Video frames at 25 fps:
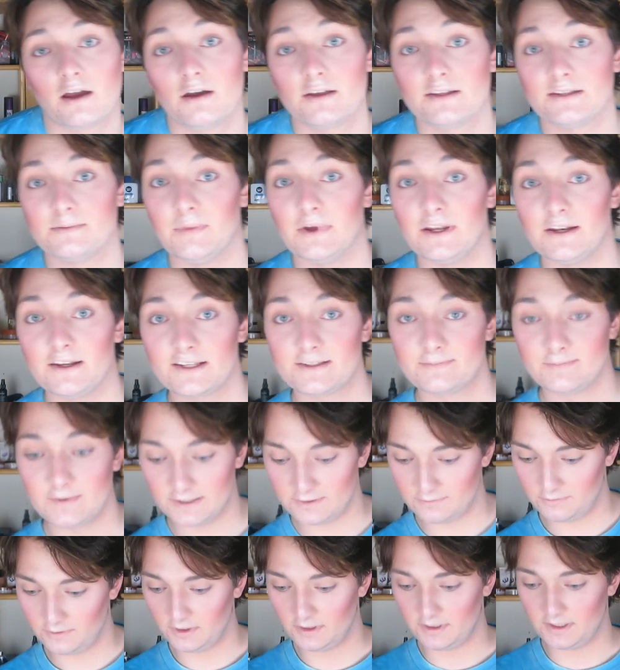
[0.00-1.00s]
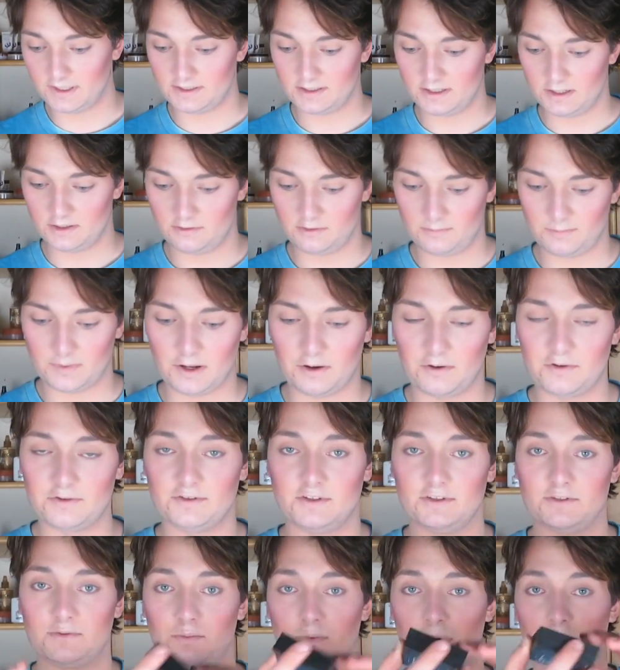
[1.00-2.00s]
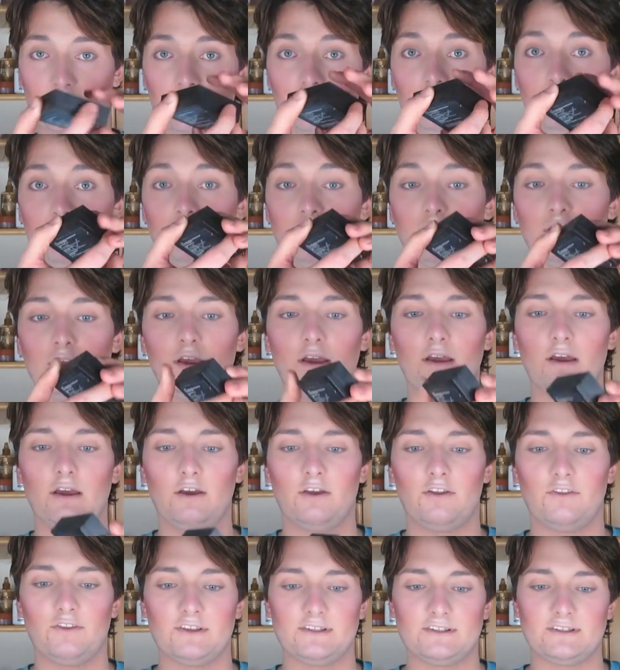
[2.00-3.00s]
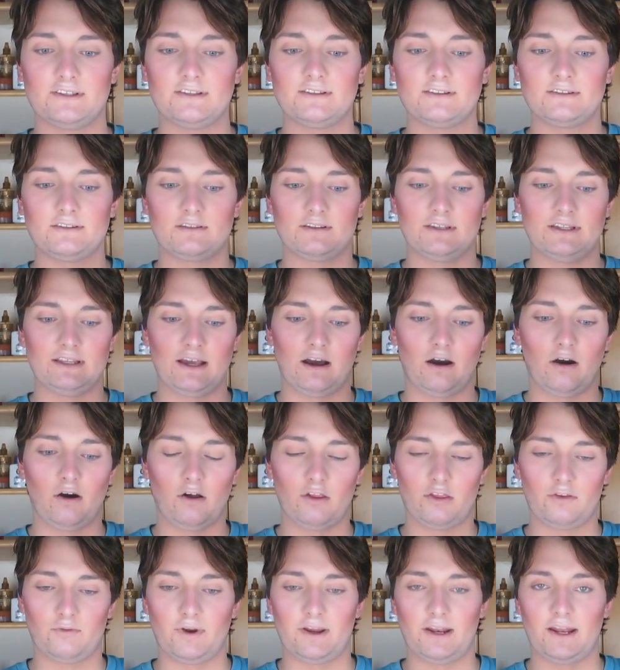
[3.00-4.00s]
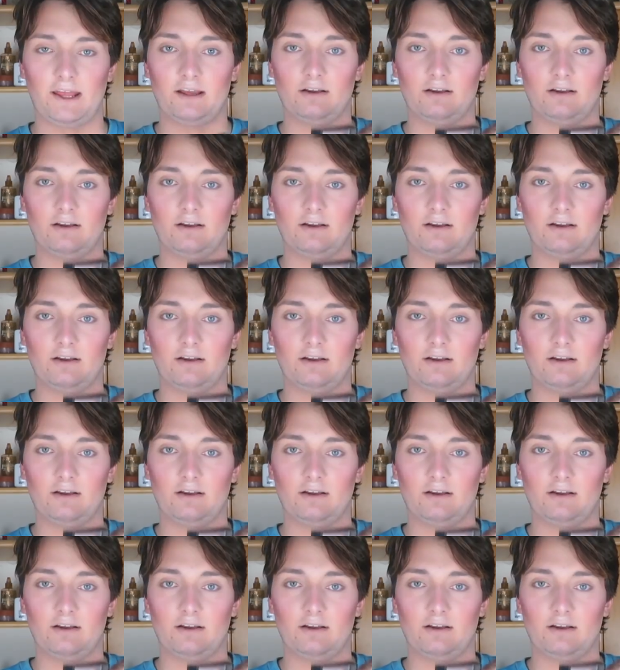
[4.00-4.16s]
Cosmetics makes really nice contour powders as well. This is the All the Right